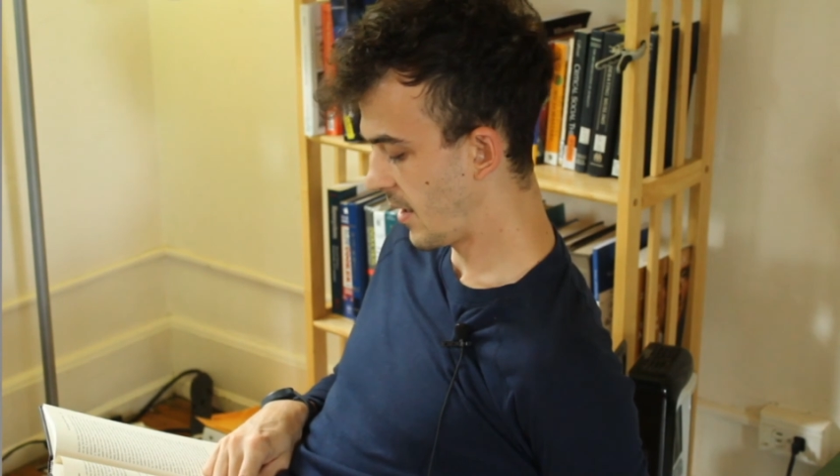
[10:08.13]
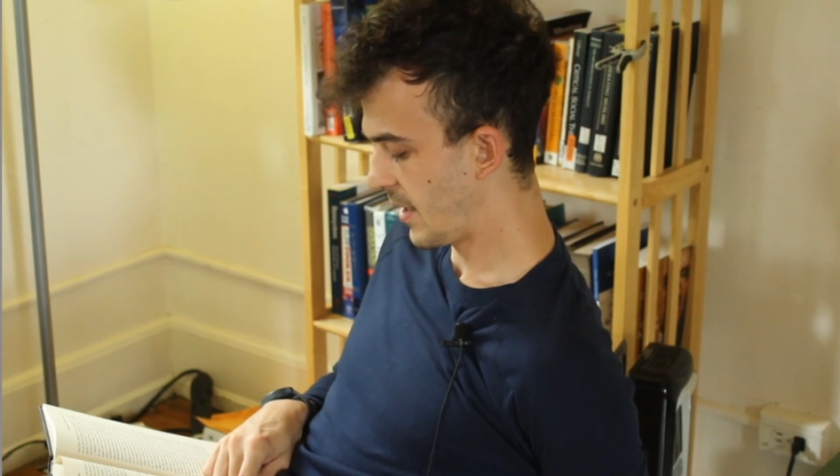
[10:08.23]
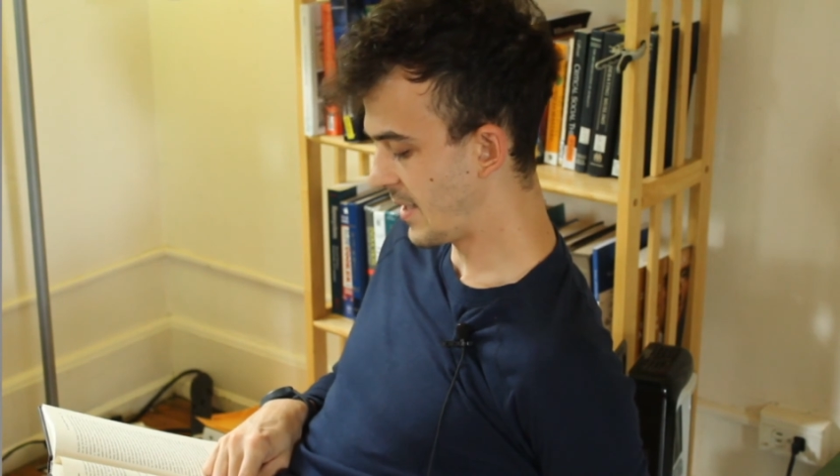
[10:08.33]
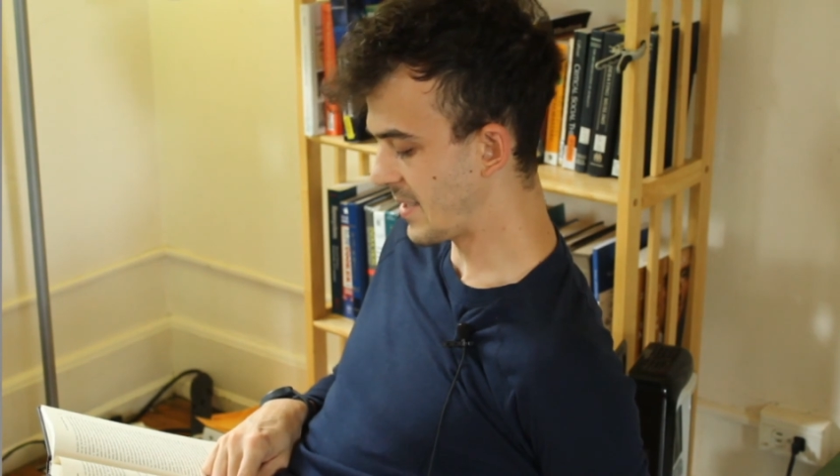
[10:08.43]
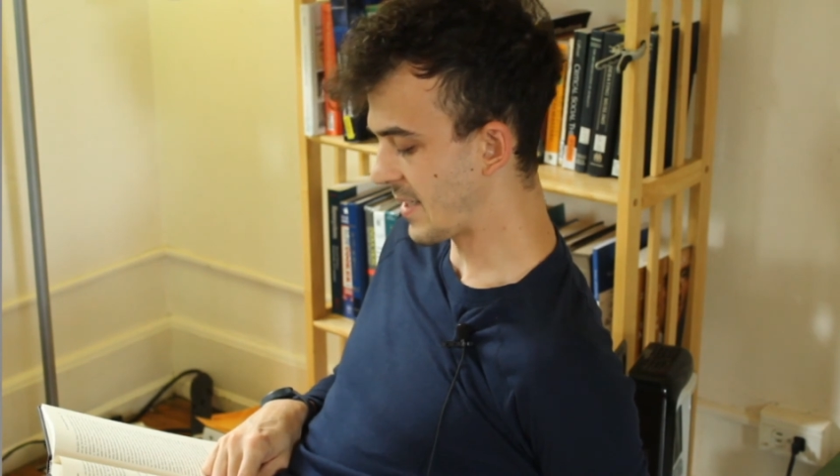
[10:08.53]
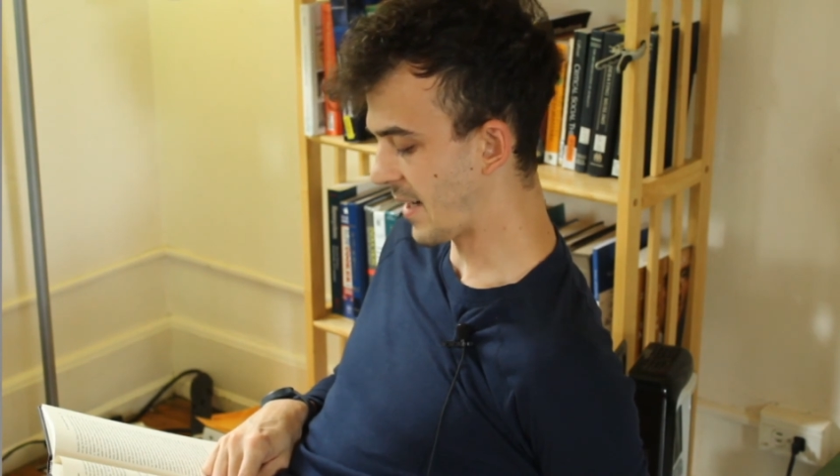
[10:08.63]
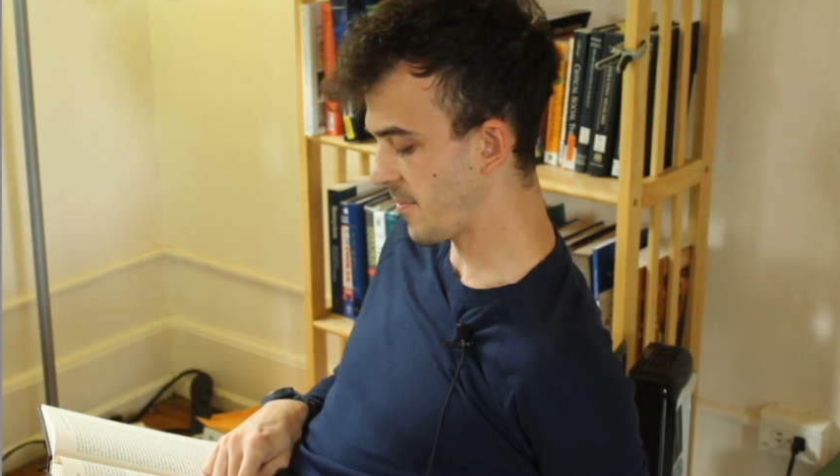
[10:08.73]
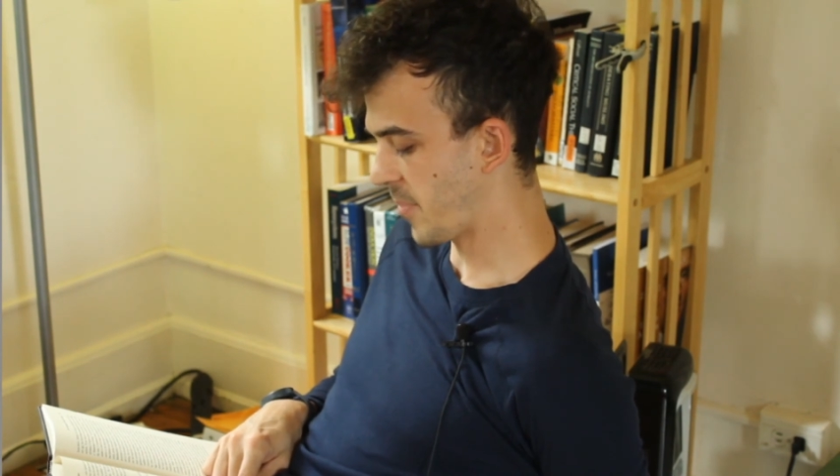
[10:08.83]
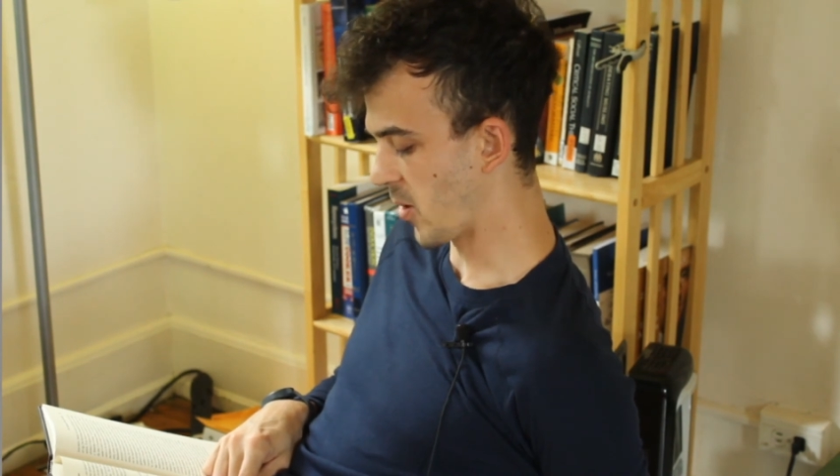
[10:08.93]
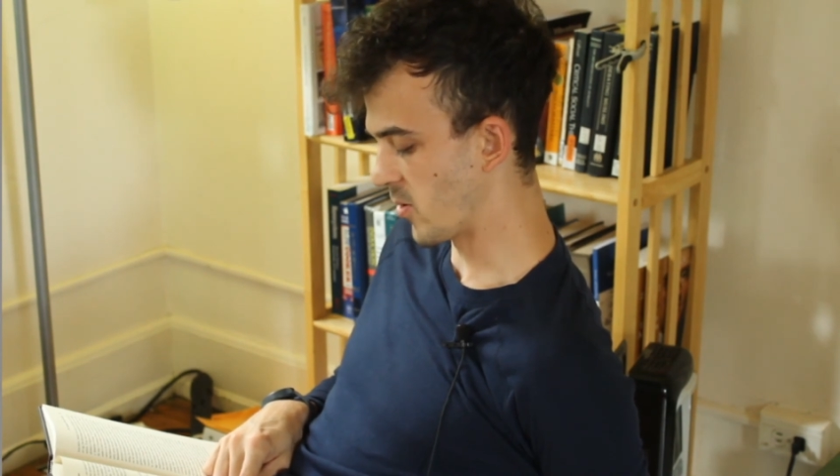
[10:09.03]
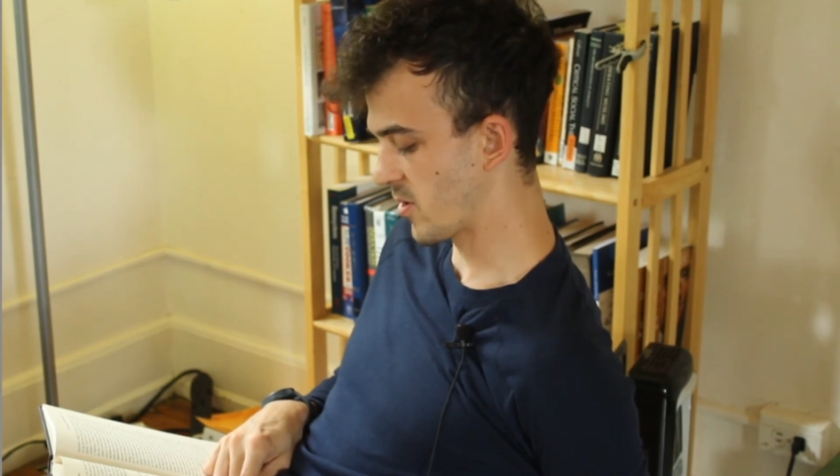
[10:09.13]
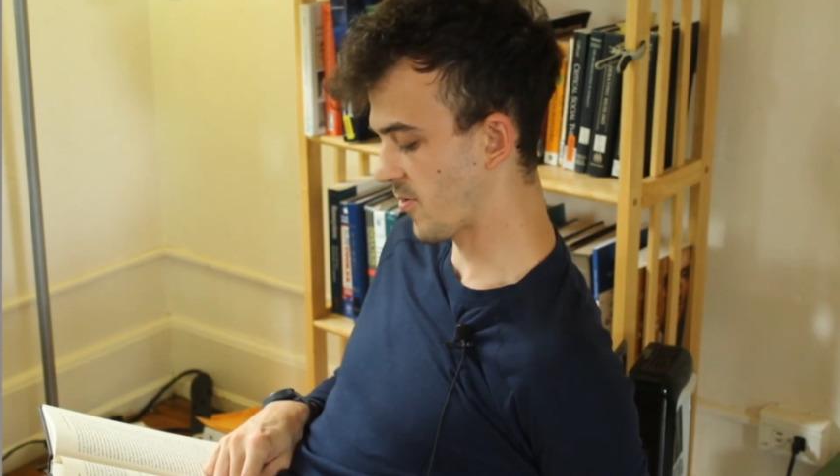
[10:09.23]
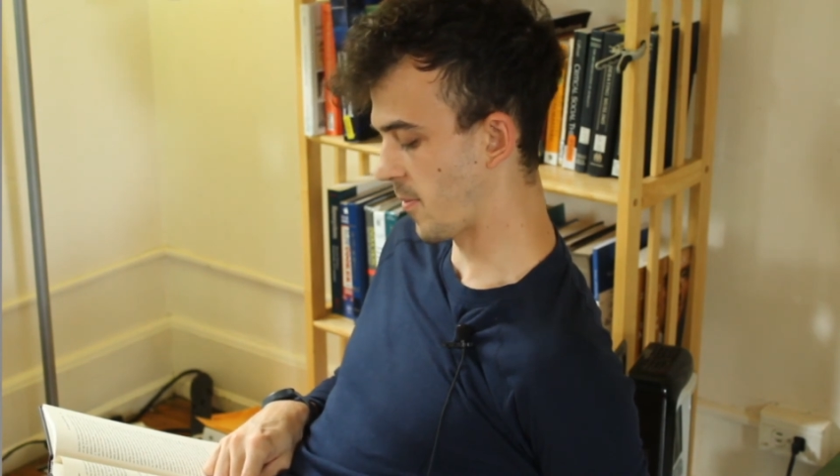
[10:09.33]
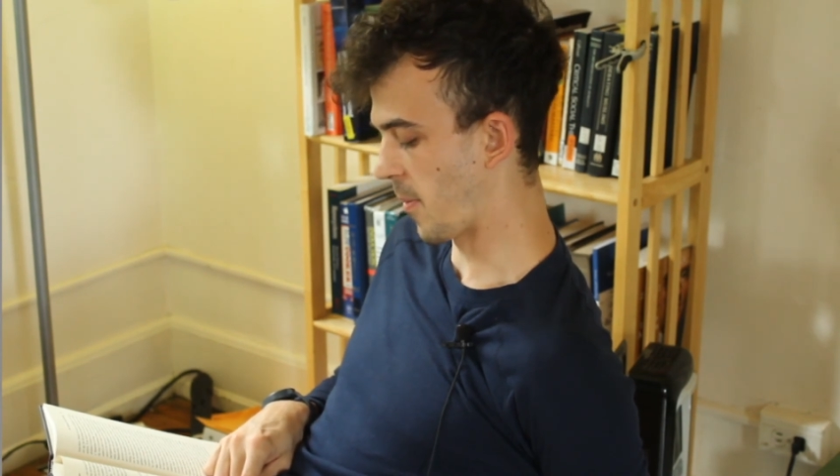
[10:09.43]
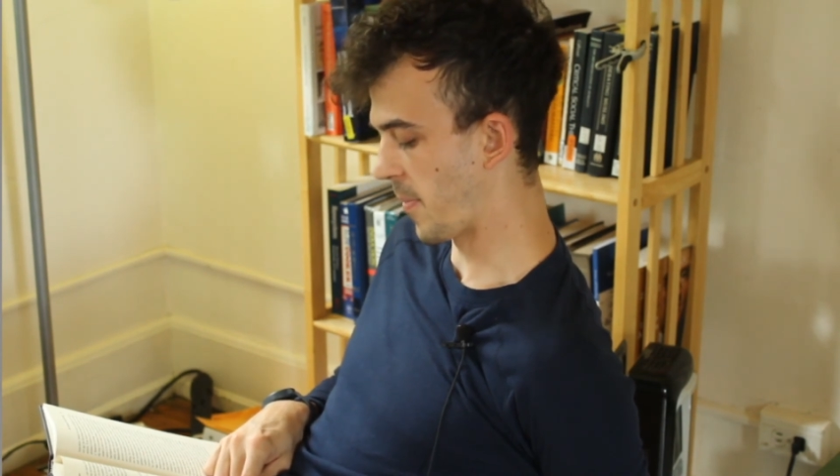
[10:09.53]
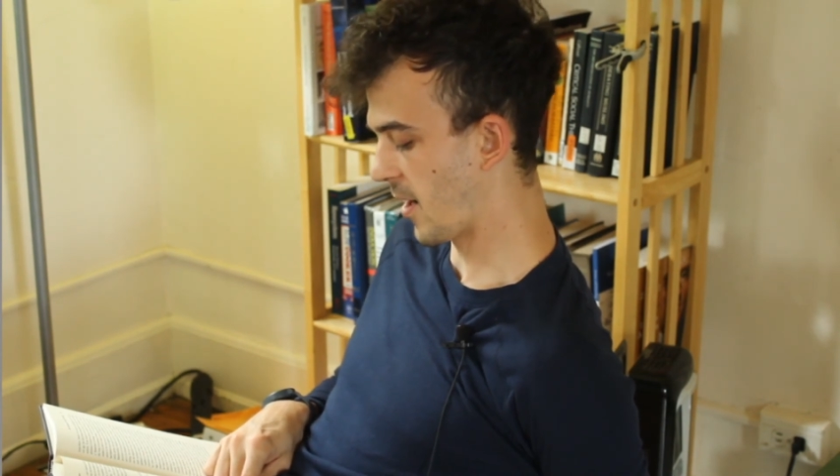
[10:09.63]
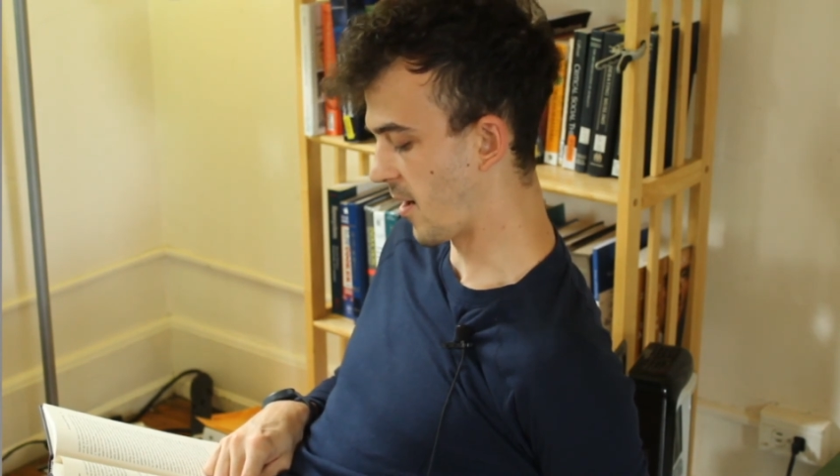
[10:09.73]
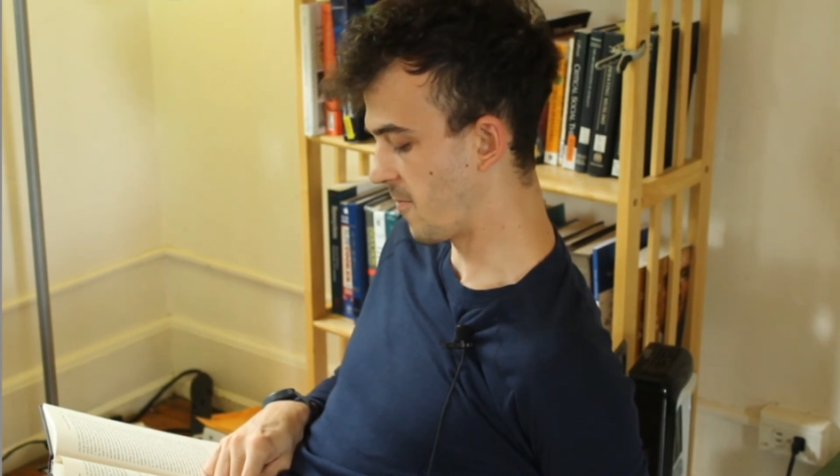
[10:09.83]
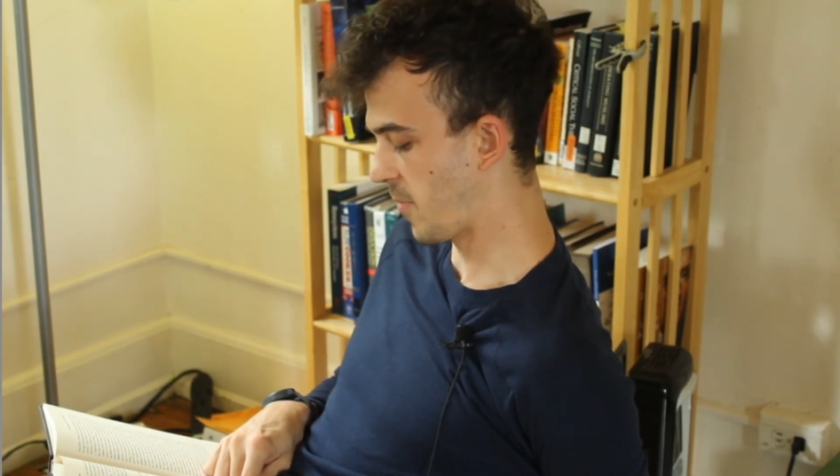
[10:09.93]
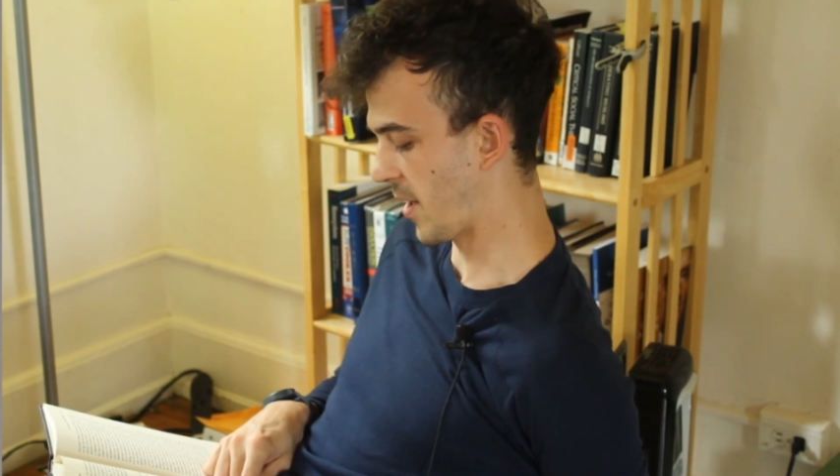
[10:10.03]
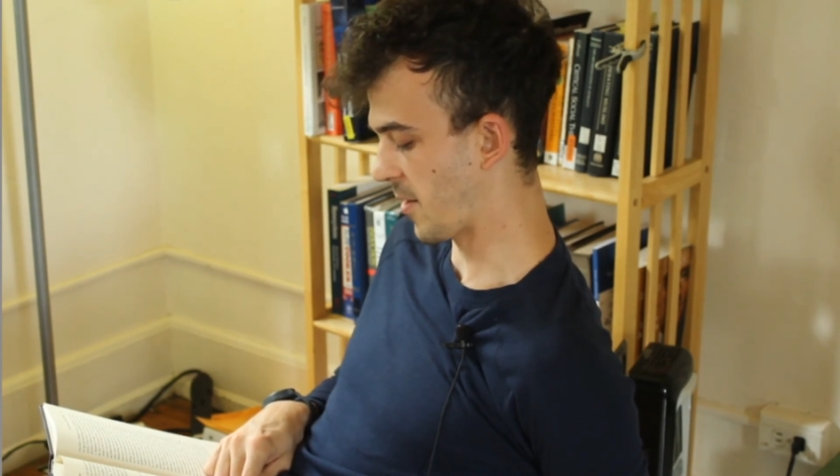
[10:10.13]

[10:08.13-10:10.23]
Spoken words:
It is not imposed from above by